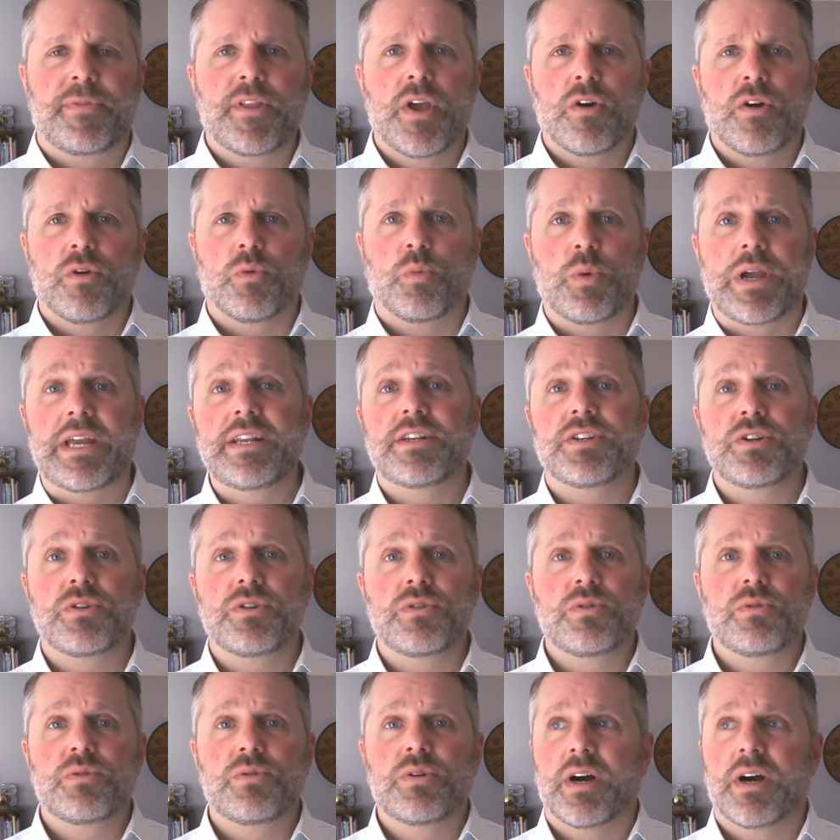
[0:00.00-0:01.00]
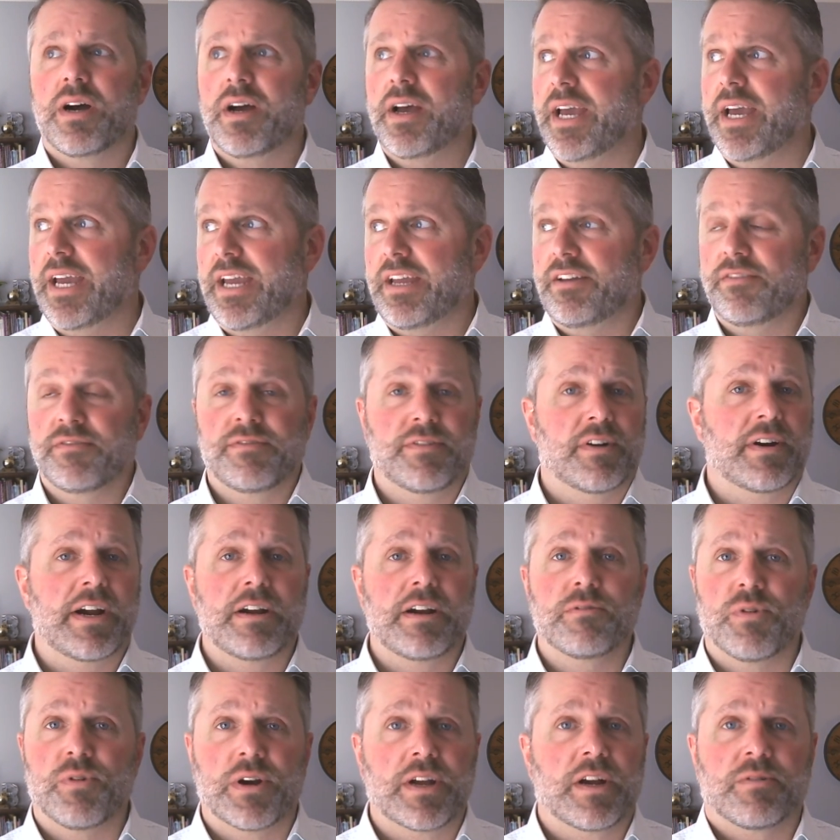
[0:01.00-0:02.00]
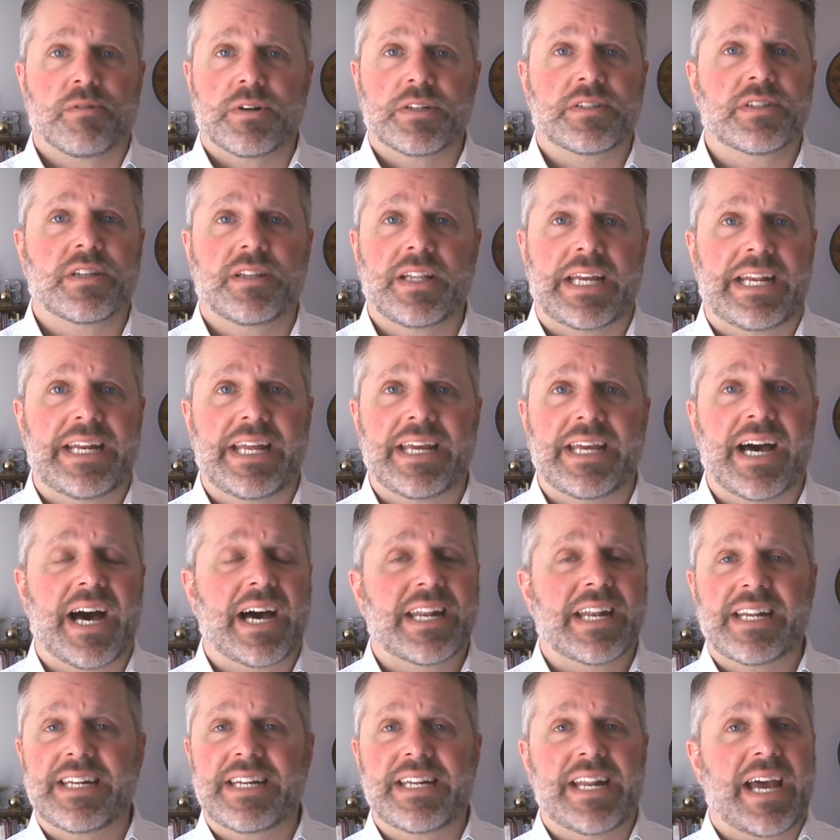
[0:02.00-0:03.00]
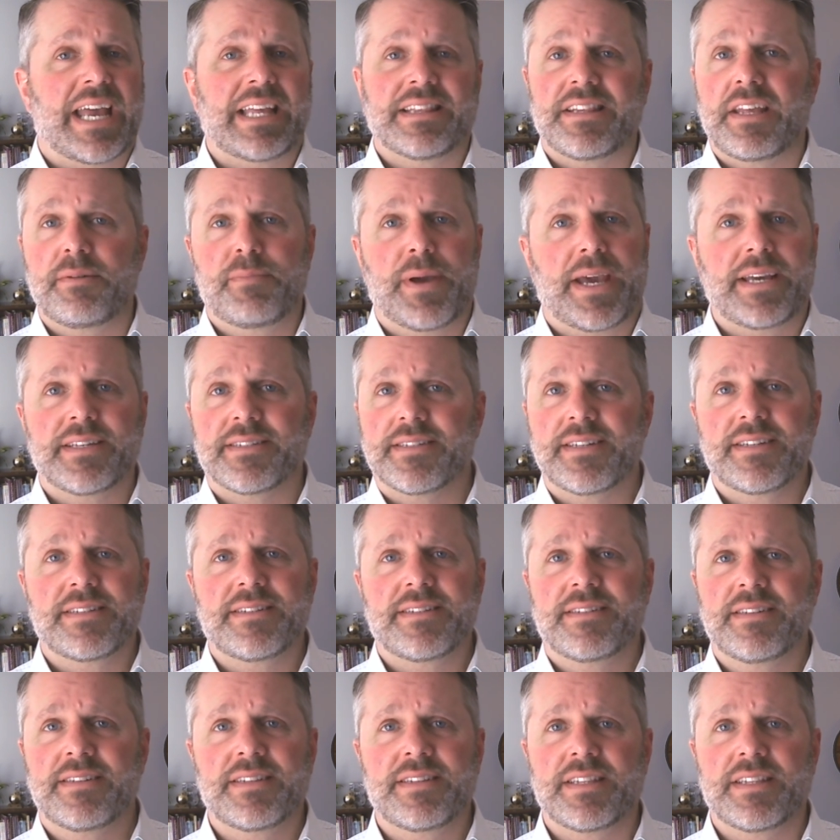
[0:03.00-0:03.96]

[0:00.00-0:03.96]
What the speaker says: we do a very rigorous cleaning on a nightly basis.